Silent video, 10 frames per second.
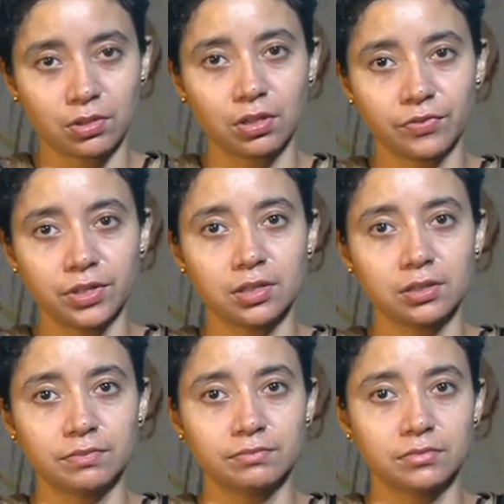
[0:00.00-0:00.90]
of
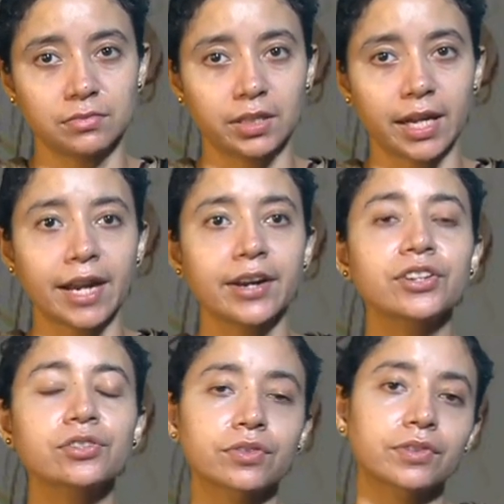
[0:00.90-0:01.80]
the
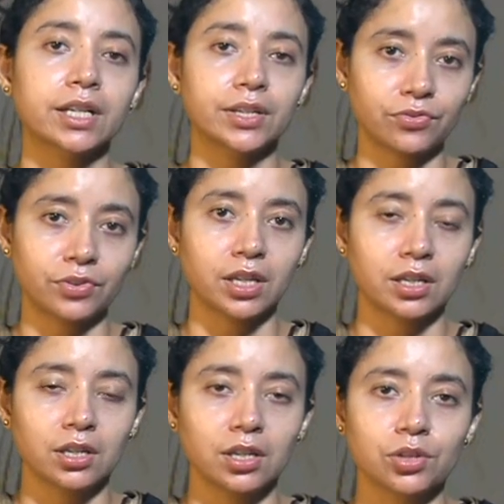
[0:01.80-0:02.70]
heritage of the country
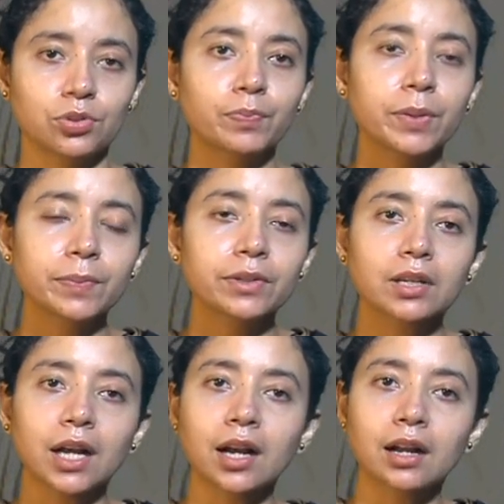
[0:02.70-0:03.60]
so
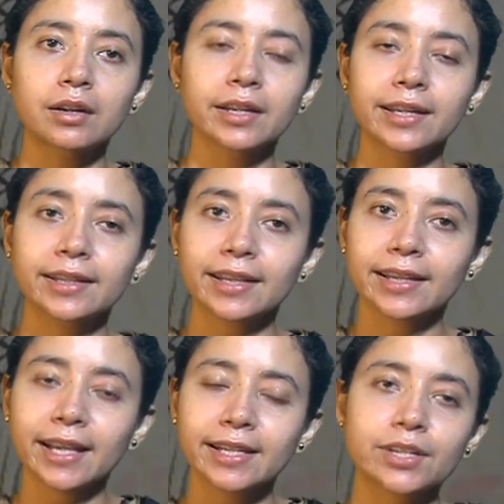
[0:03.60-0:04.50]
people are they, they
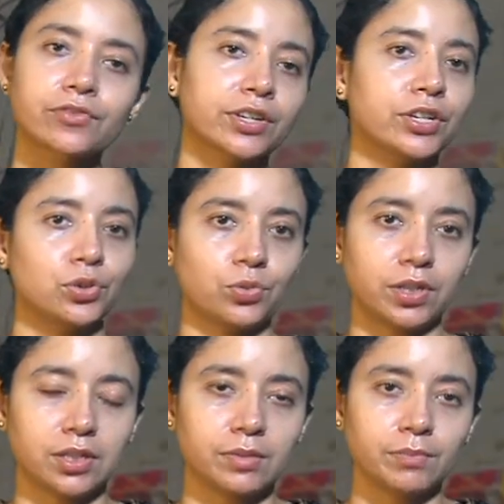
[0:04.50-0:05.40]
get attracted to
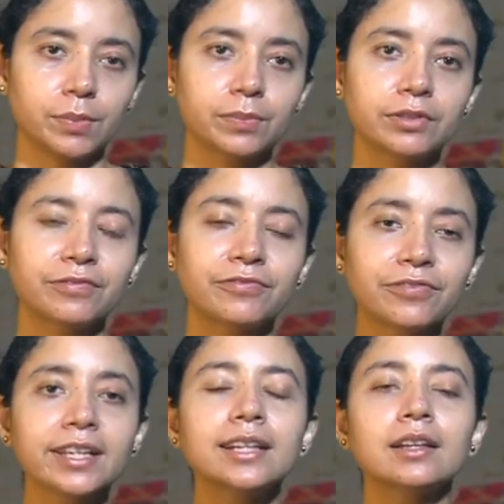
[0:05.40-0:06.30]
it people
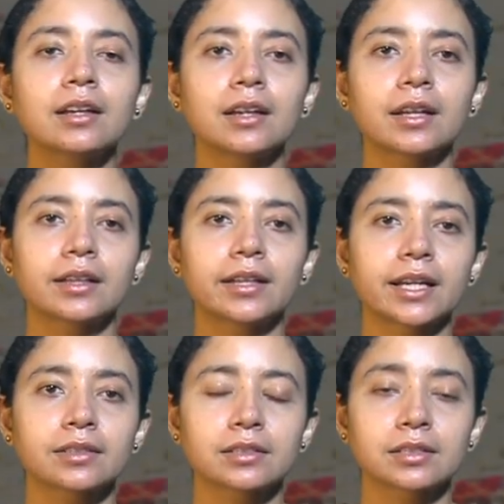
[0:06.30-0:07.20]
feel
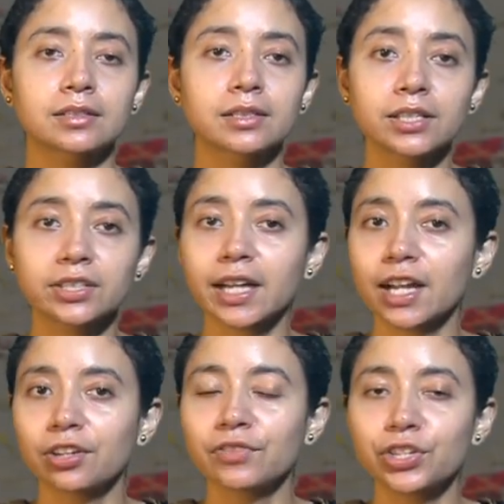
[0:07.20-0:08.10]
that such
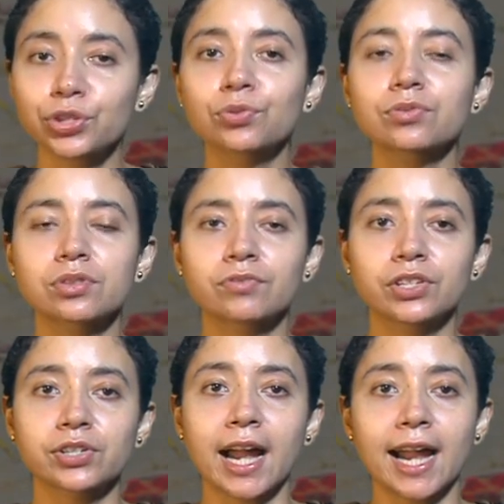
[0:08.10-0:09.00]
kind of issues
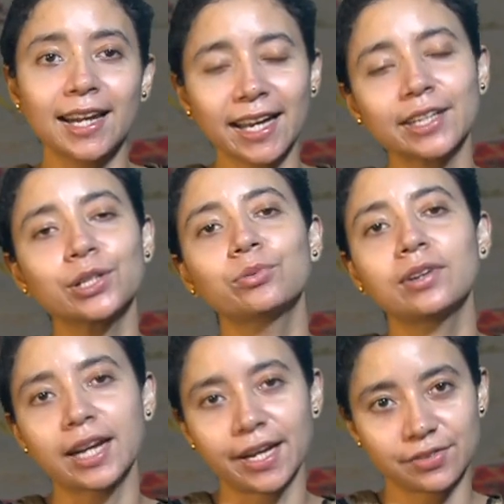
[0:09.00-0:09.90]
which highlight their
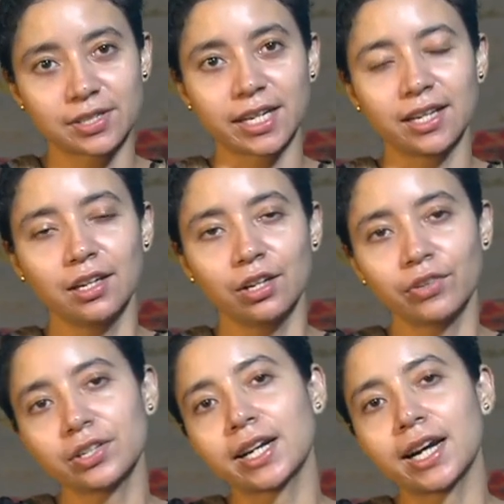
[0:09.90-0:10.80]
own lifestyle,
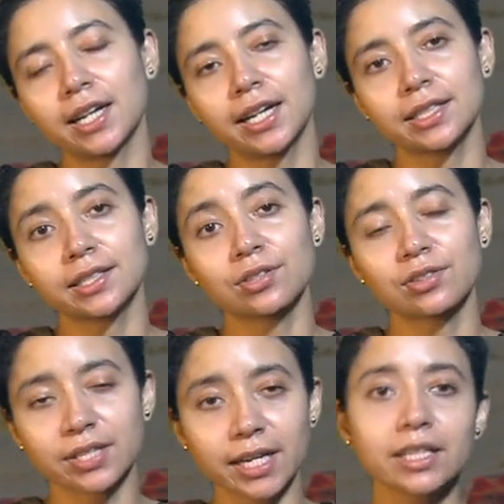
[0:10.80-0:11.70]
which highlight the
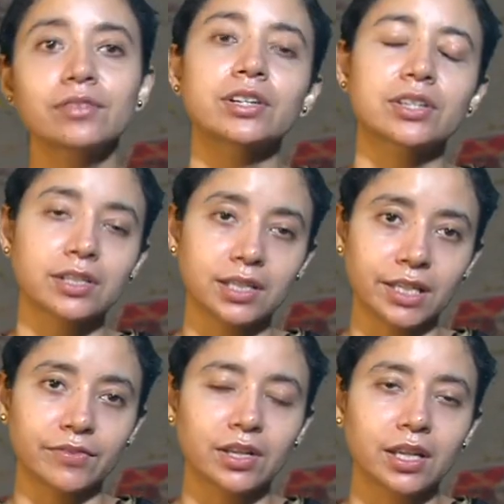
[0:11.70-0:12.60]
society in which they
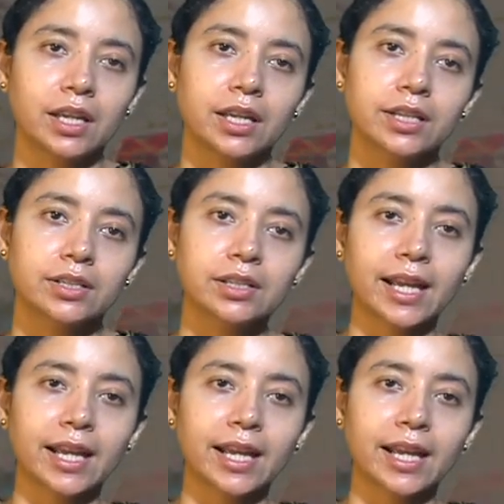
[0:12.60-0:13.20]
live, it